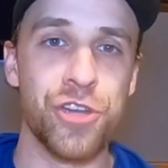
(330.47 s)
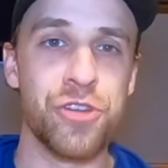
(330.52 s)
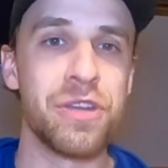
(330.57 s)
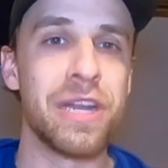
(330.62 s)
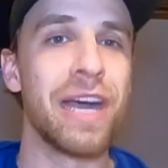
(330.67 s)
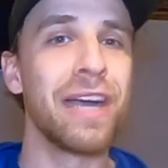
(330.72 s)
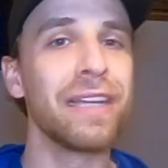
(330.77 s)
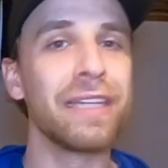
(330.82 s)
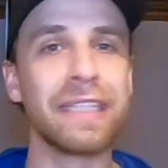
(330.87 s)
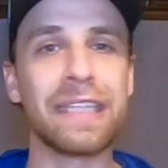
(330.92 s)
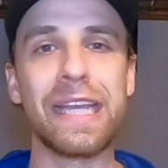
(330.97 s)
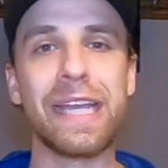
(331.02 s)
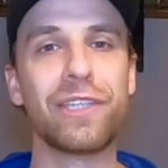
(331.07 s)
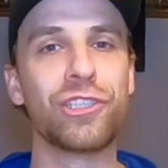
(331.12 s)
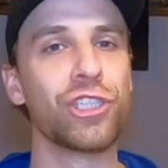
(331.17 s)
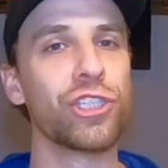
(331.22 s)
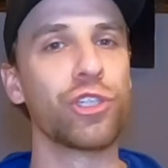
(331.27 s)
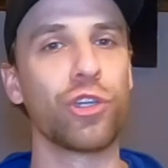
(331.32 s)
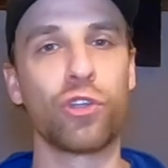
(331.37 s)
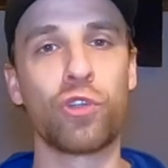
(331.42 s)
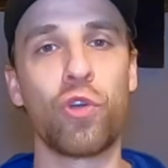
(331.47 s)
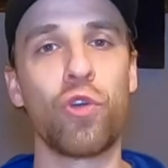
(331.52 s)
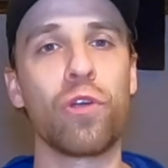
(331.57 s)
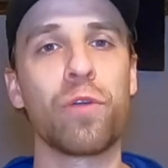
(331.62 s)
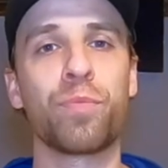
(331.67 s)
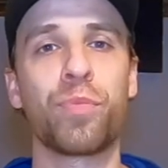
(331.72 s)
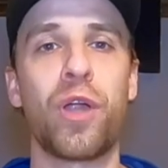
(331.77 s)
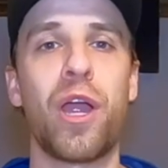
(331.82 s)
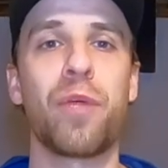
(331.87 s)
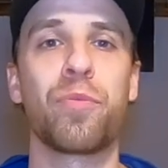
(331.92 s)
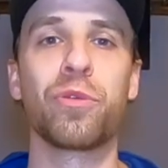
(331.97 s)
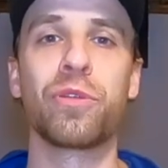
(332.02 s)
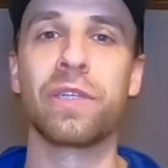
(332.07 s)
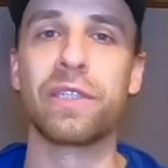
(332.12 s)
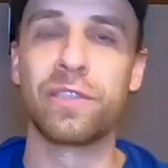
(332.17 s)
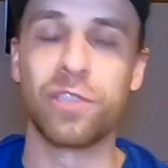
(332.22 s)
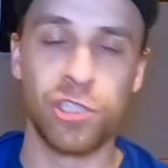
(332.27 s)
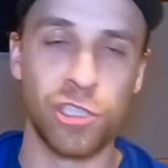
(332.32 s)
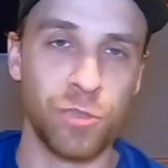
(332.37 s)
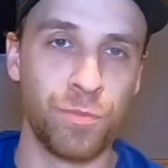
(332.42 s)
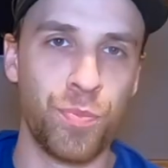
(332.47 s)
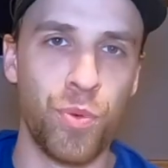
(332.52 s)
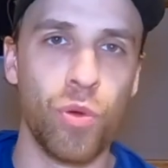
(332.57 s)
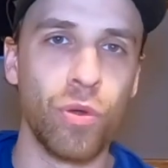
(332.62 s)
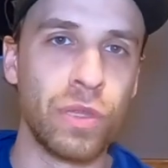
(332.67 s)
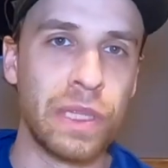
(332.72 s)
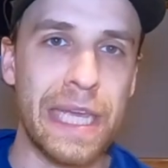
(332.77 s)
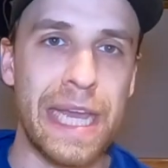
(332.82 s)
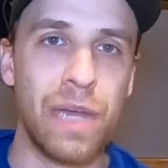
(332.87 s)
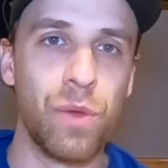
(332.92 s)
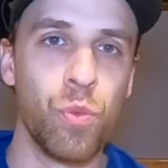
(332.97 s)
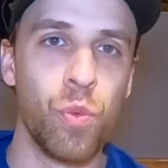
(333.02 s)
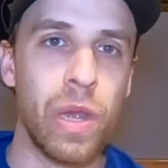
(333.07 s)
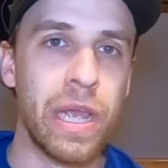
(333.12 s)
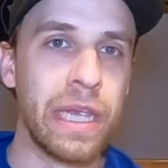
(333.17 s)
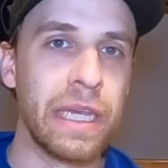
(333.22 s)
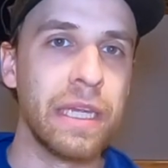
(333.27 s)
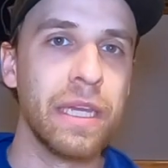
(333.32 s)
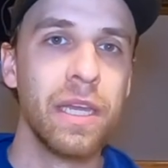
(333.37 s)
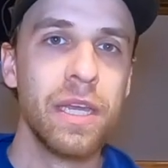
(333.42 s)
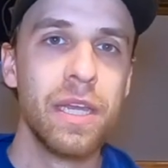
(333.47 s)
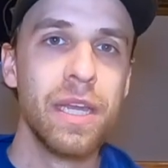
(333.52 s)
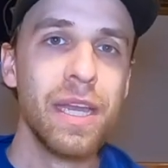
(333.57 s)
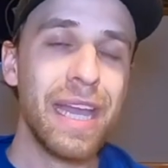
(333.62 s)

you're not engaging your core properly to support that weight,